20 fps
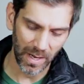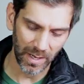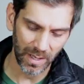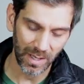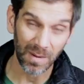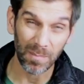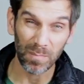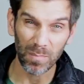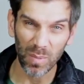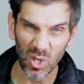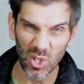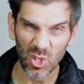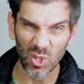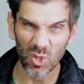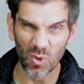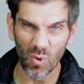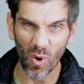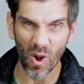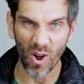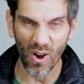not going to push
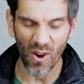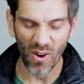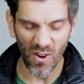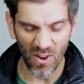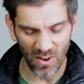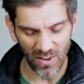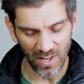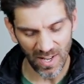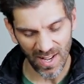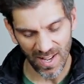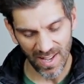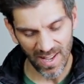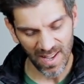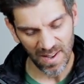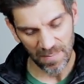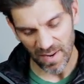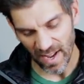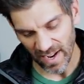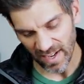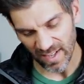too hard.
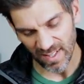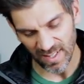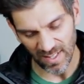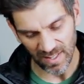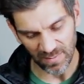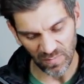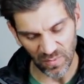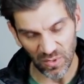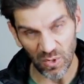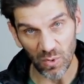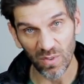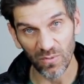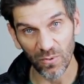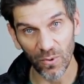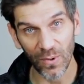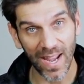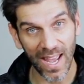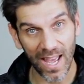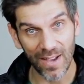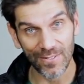I'm not going to do it
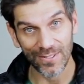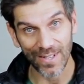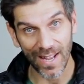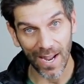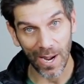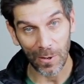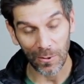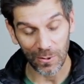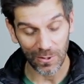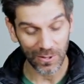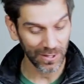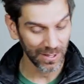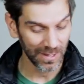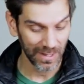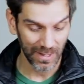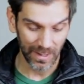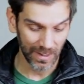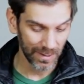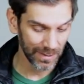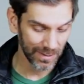for a half an hour.
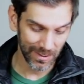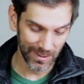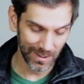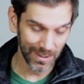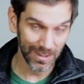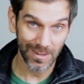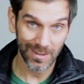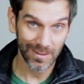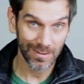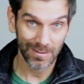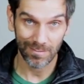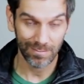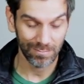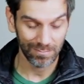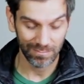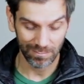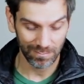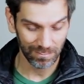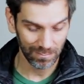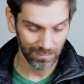Just
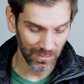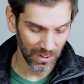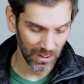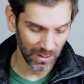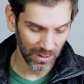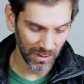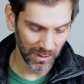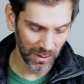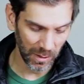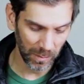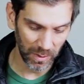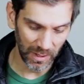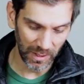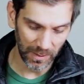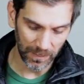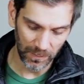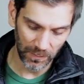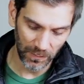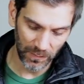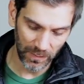a little
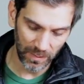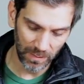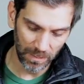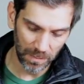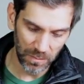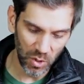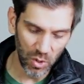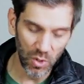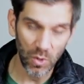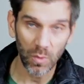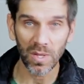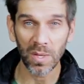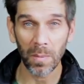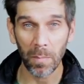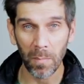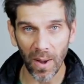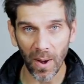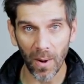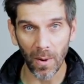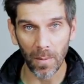bit. I'm just doing the
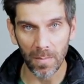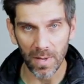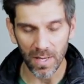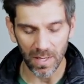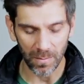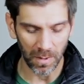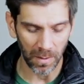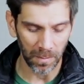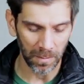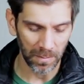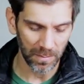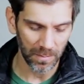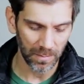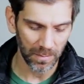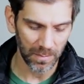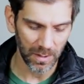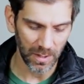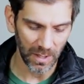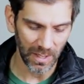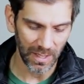bare minimum
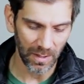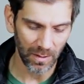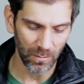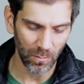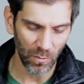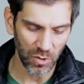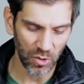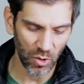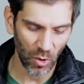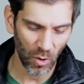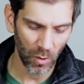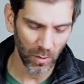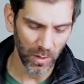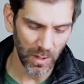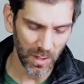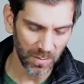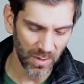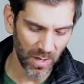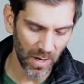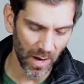to return
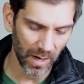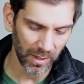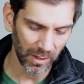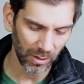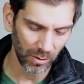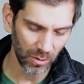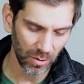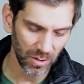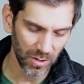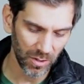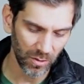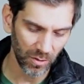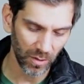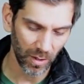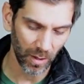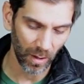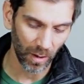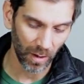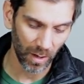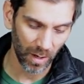these binoculars to
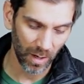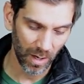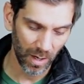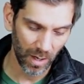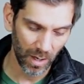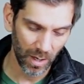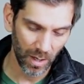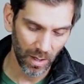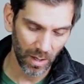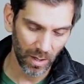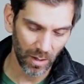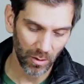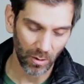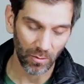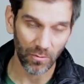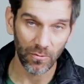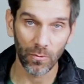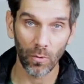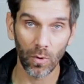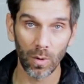their
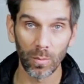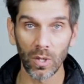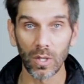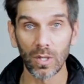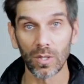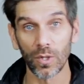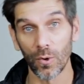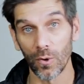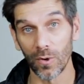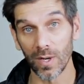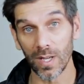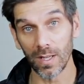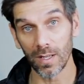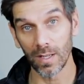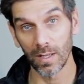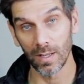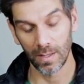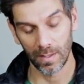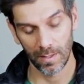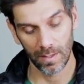former glory
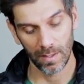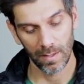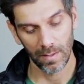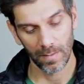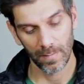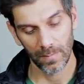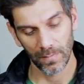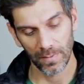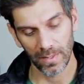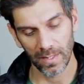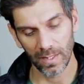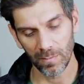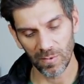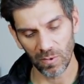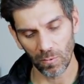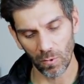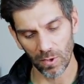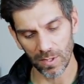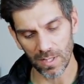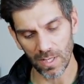get them
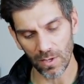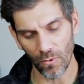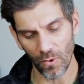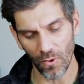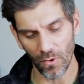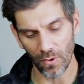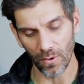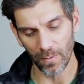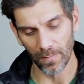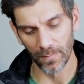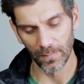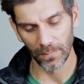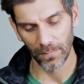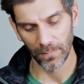in working order,